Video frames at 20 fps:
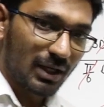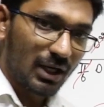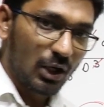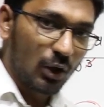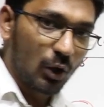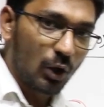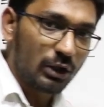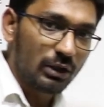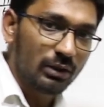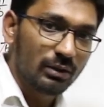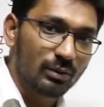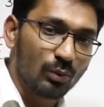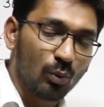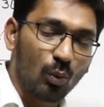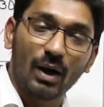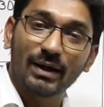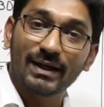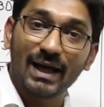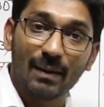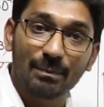load,
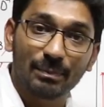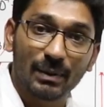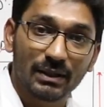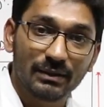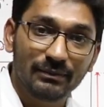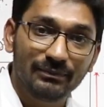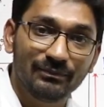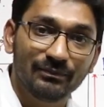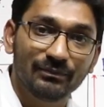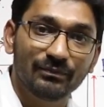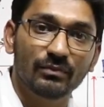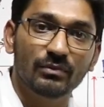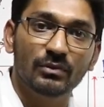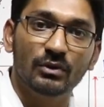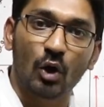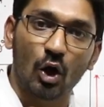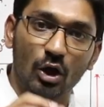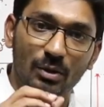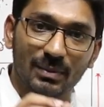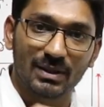what happened?
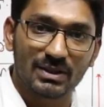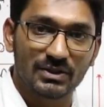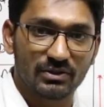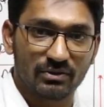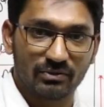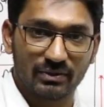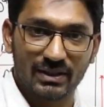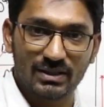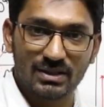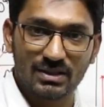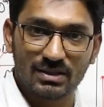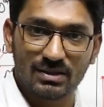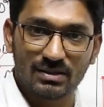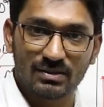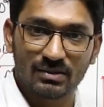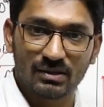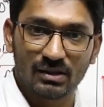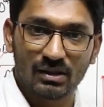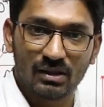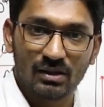Normal stress.
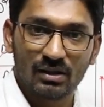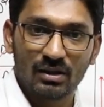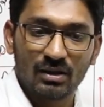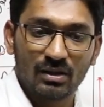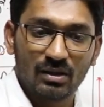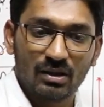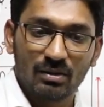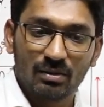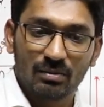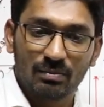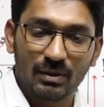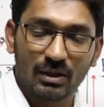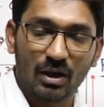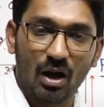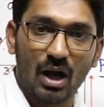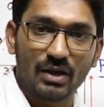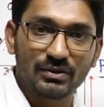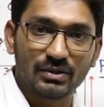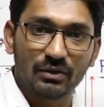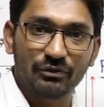
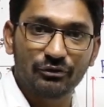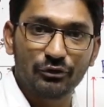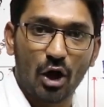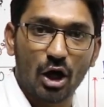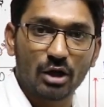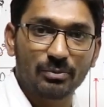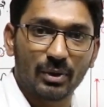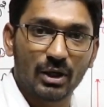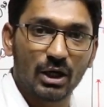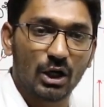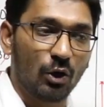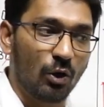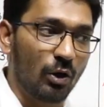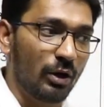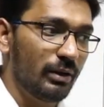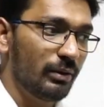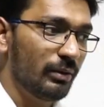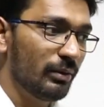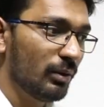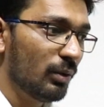Because of normal
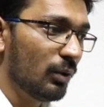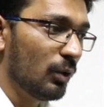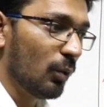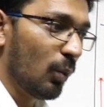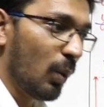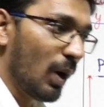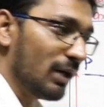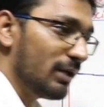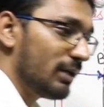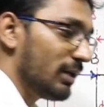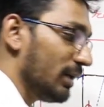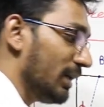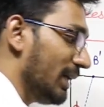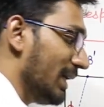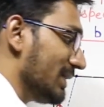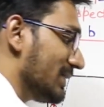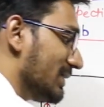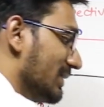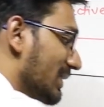load, what is